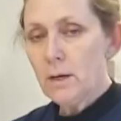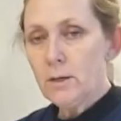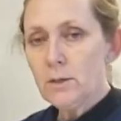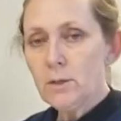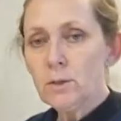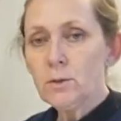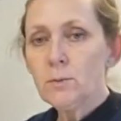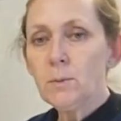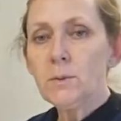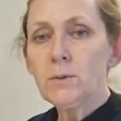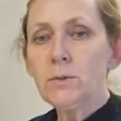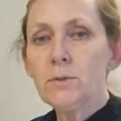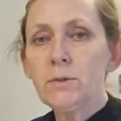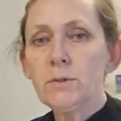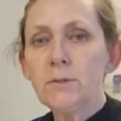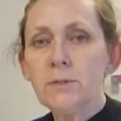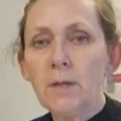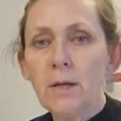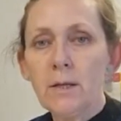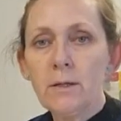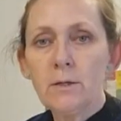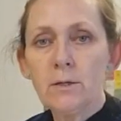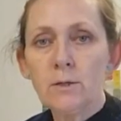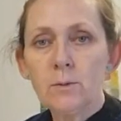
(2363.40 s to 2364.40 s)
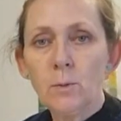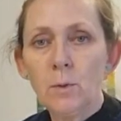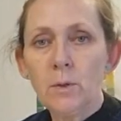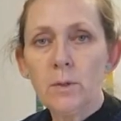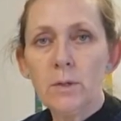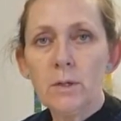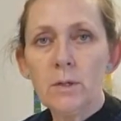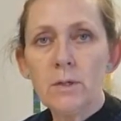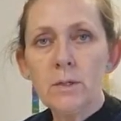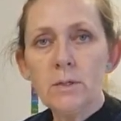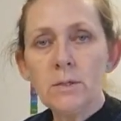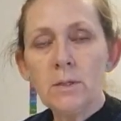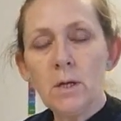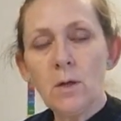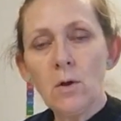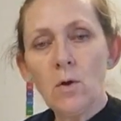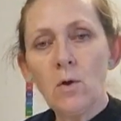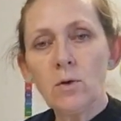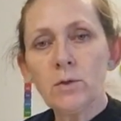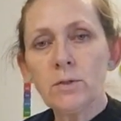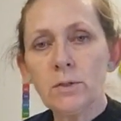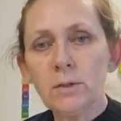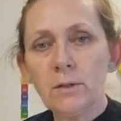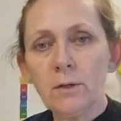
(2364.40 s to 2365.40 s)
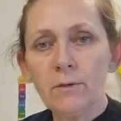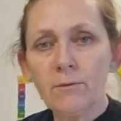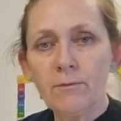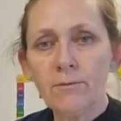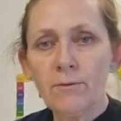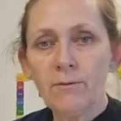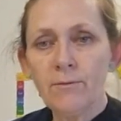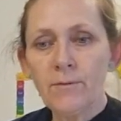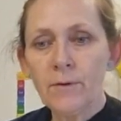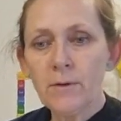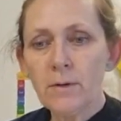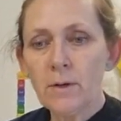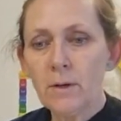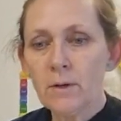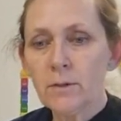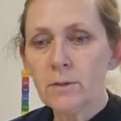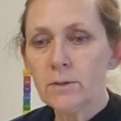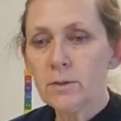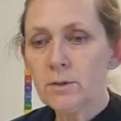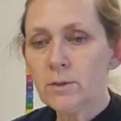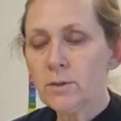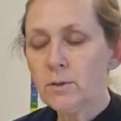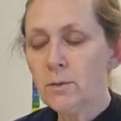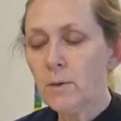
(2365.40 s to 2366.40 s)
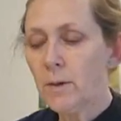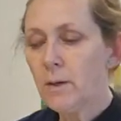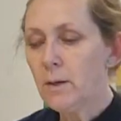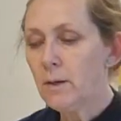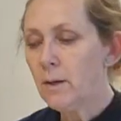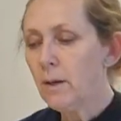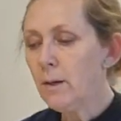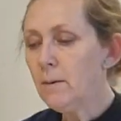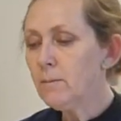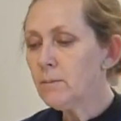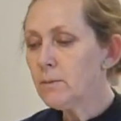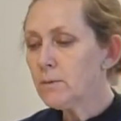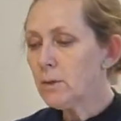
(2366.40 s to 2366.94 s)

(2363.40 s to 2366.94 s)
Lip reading: I just want to say this one. Dit is die laaste ding vir vandag se storie, né?